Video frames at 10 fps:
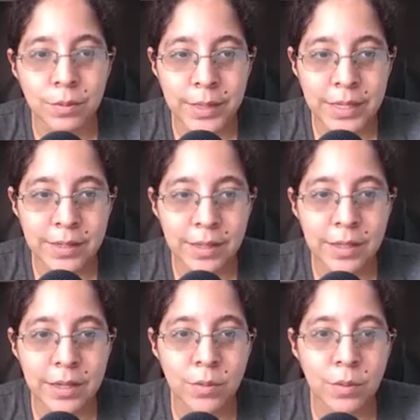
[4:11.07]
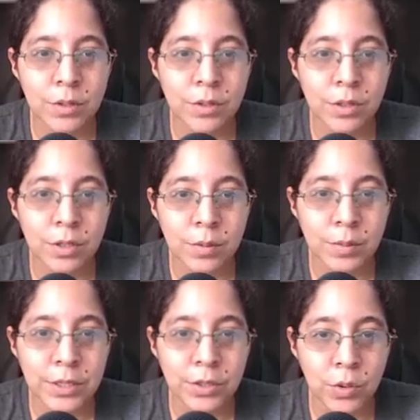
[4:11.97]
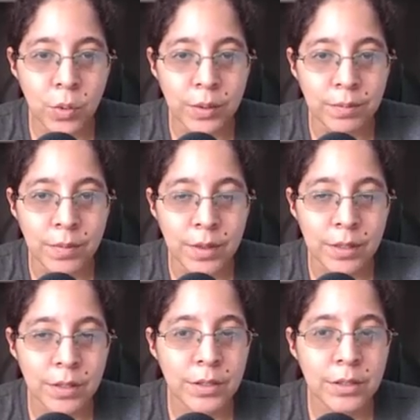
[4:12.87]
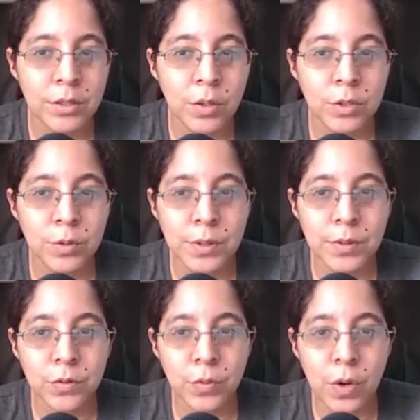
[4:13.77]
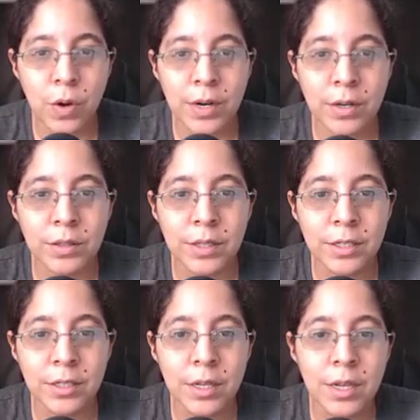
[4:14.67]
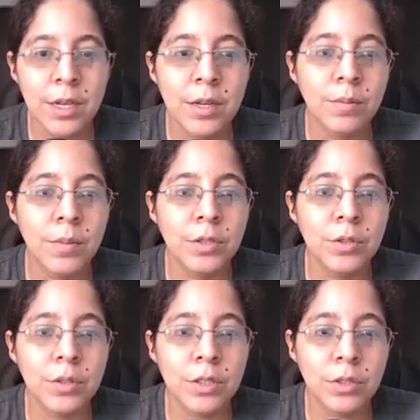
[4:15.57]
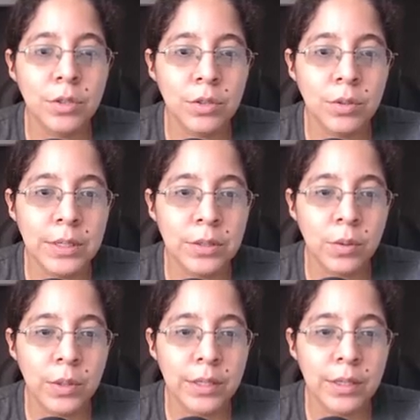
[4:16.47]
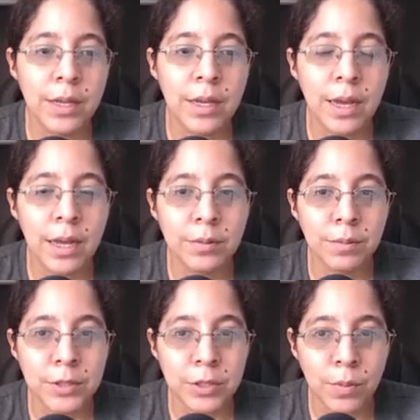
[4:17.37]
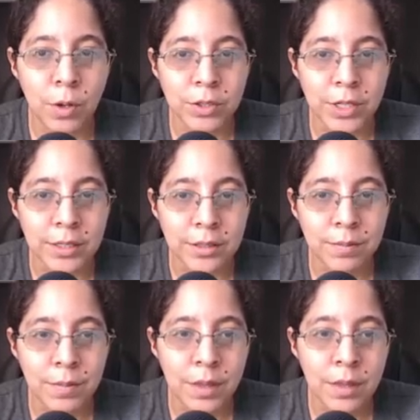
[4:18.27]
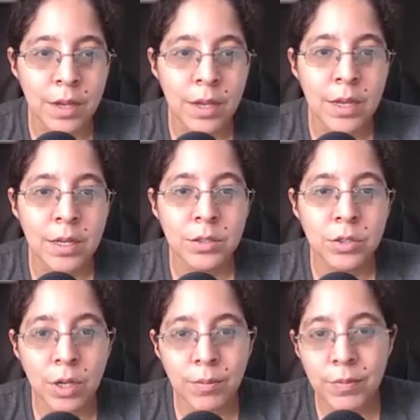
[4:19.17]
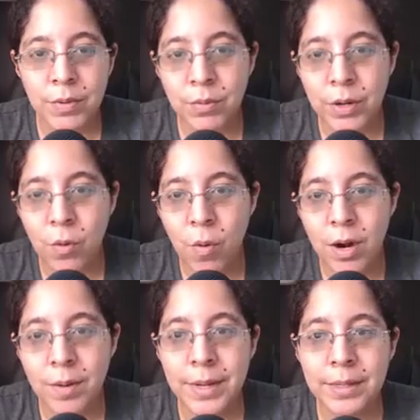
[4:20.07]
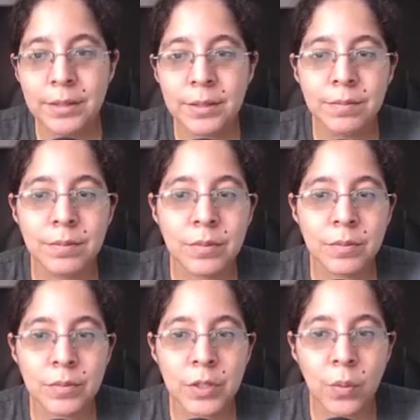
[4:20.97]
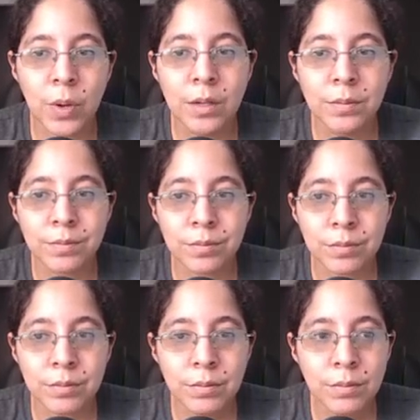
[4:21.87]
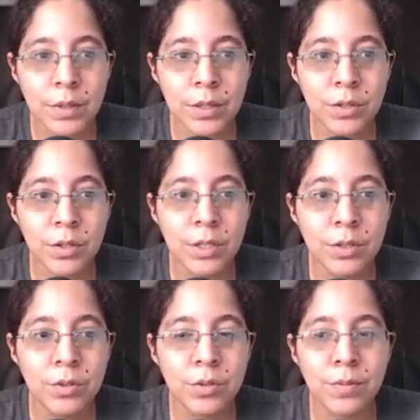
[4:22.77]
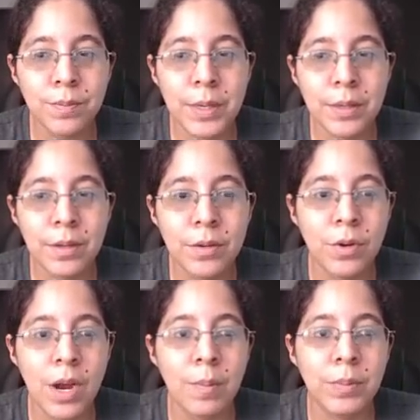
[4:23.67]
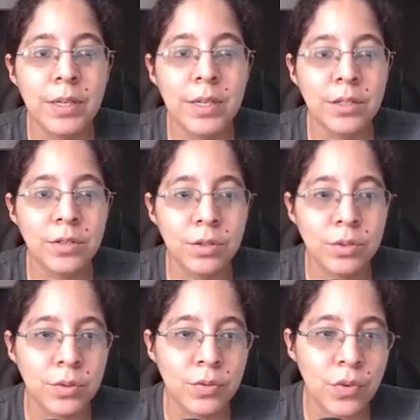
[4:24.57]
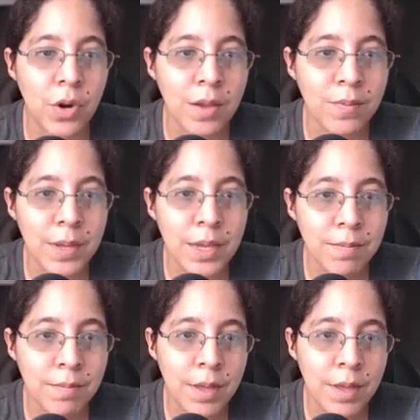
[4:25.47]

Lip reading: basically what you're going to be doing. There is no experience required on this, but you need to be doing a small test. Some of the requirements, well, you need to submit your application to ScribeMe,